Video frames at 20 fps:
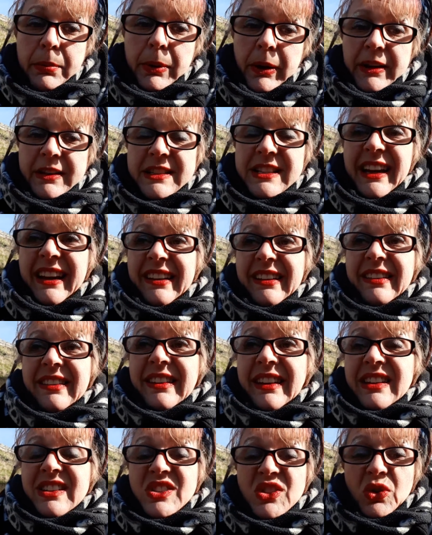blood test.
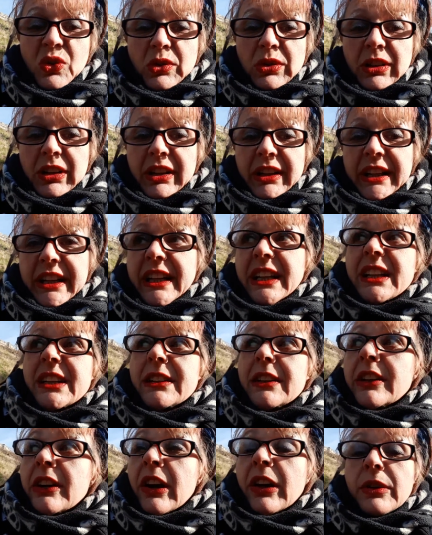It's not like,
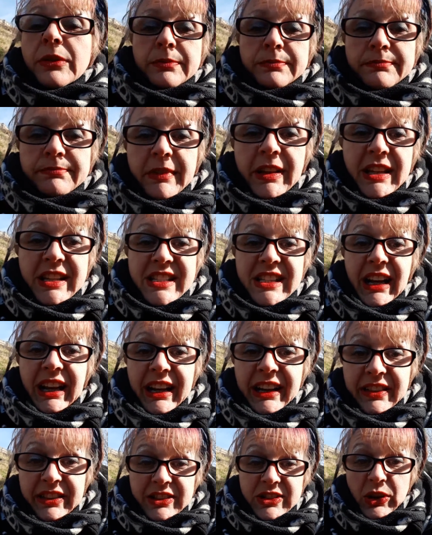you're
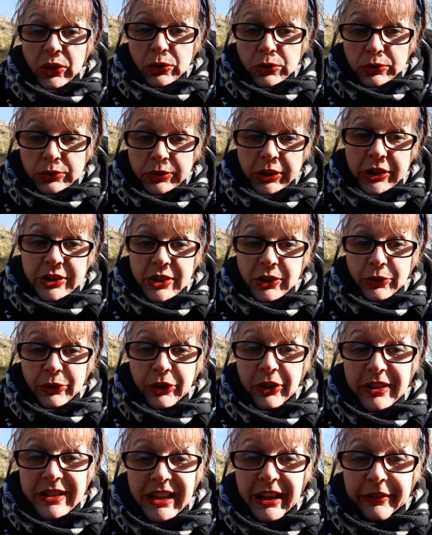selling your soul
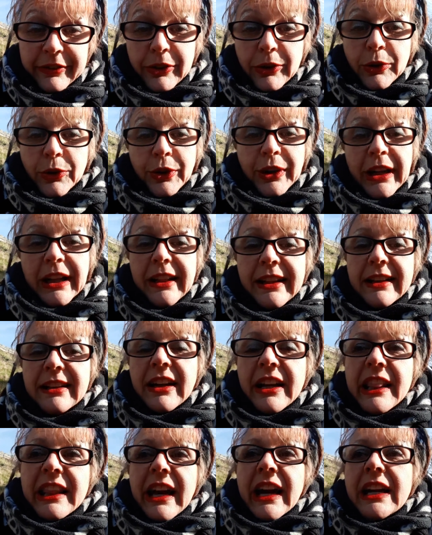to the devil or anything
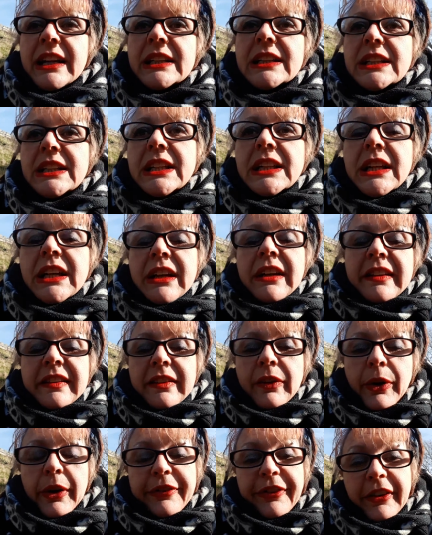like that.
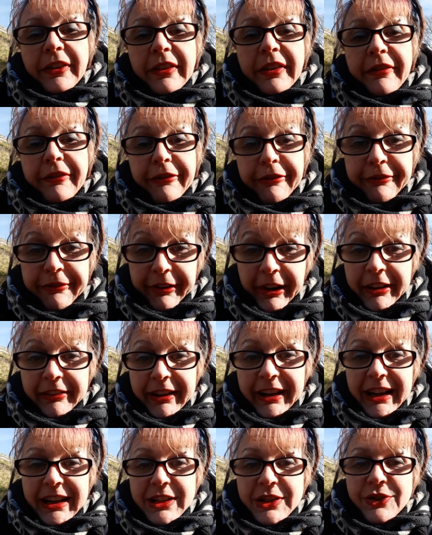So I found it
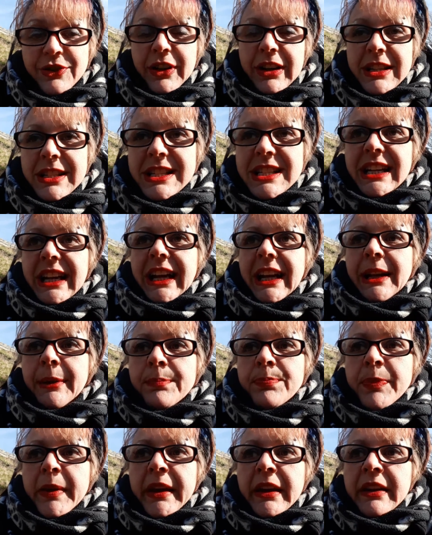very interesting,
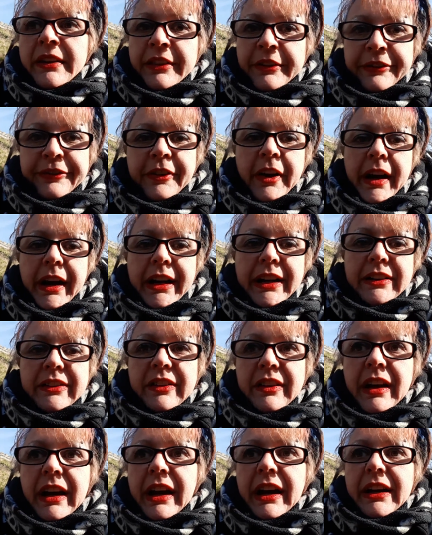the fact
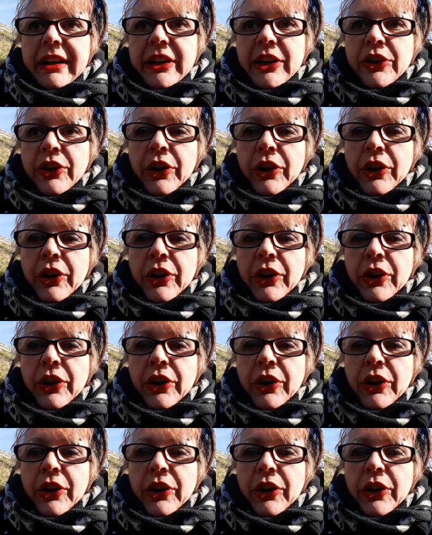that,